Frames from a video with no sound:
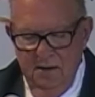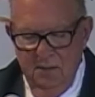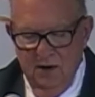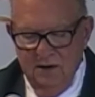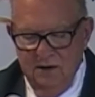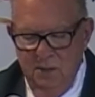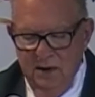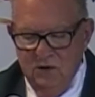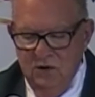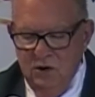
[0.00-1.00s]
Mark's
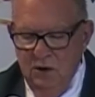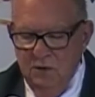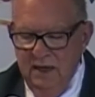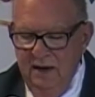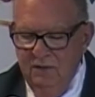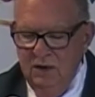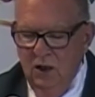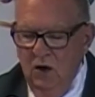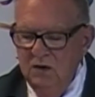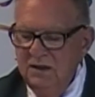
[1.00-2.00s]
depiction showed even
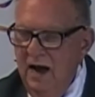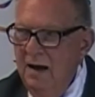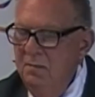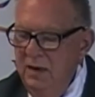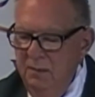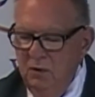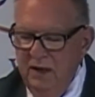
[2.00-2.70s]
long-time people